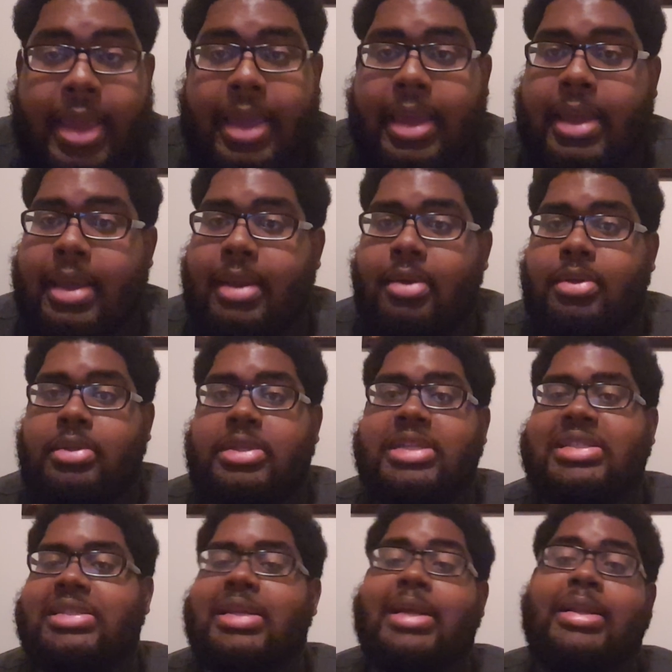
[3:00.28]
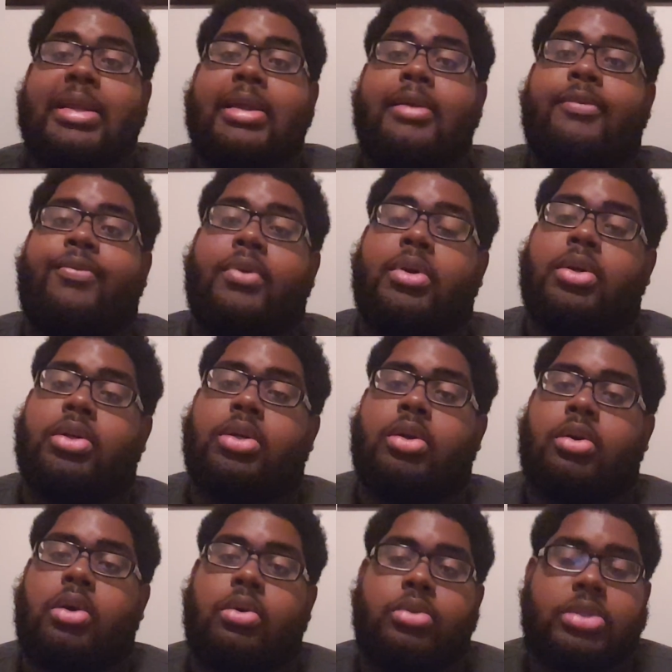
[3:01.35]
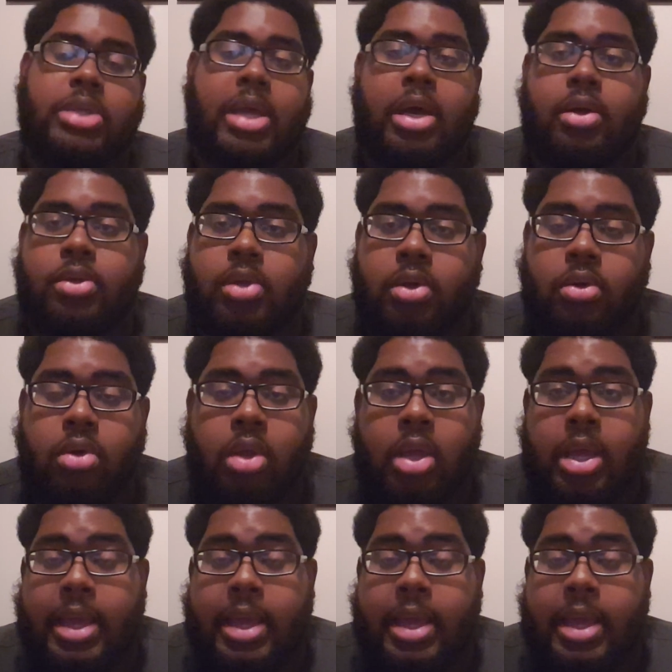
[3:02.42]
And this is not the end for Jose Aldo.